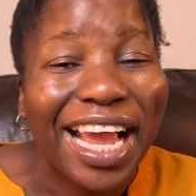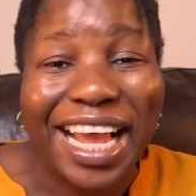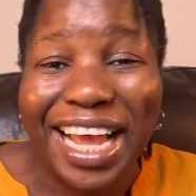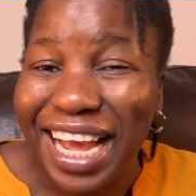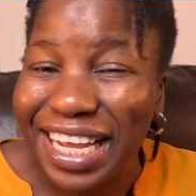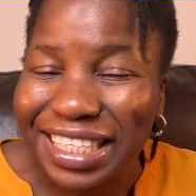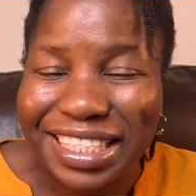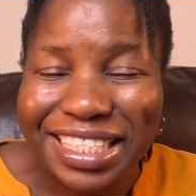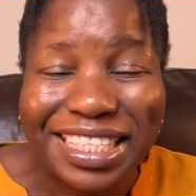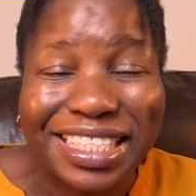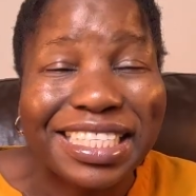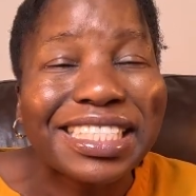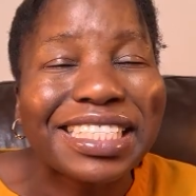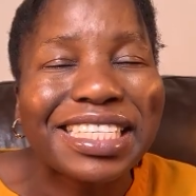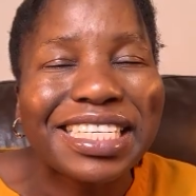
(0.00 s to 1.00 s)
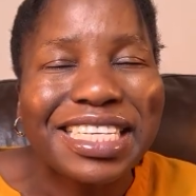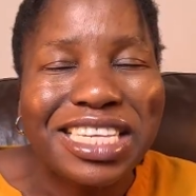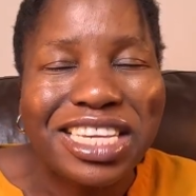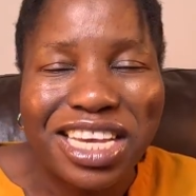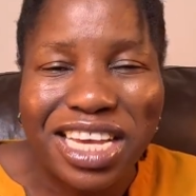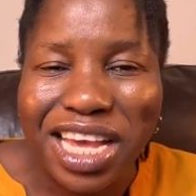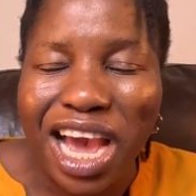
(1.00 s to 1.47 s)
Guys, this
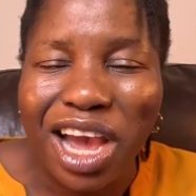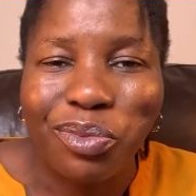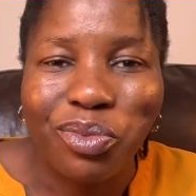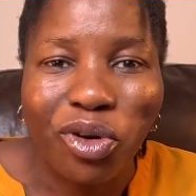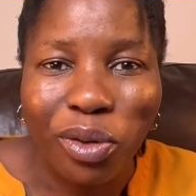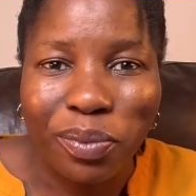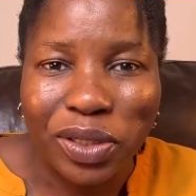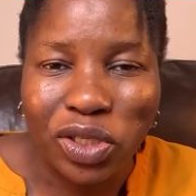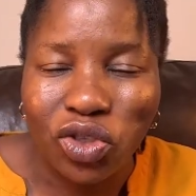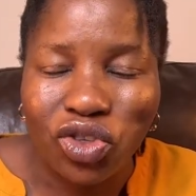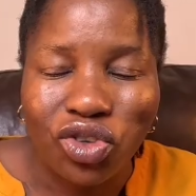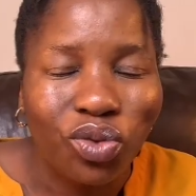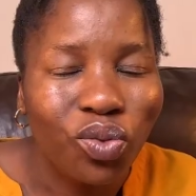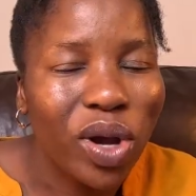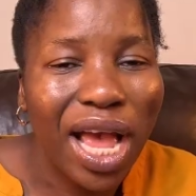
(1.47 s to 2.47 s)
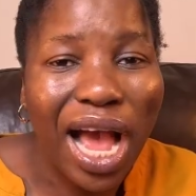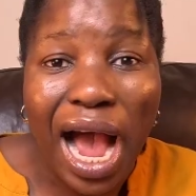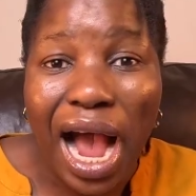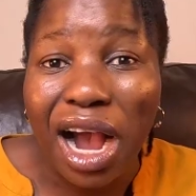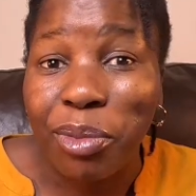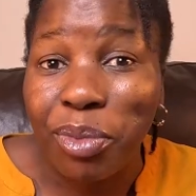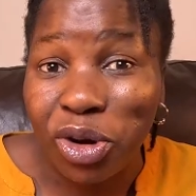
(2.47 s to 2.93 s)
year, I promise you, we
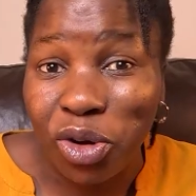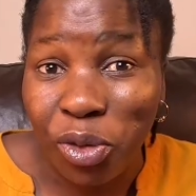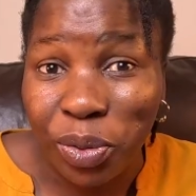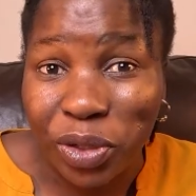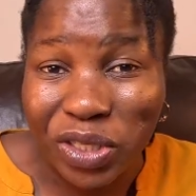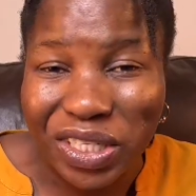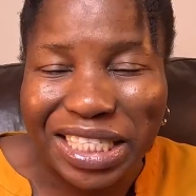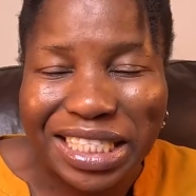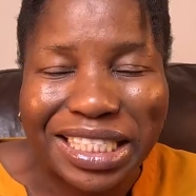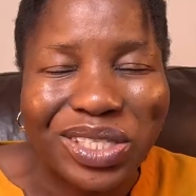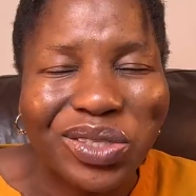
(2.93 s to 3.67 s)
are about opportunities.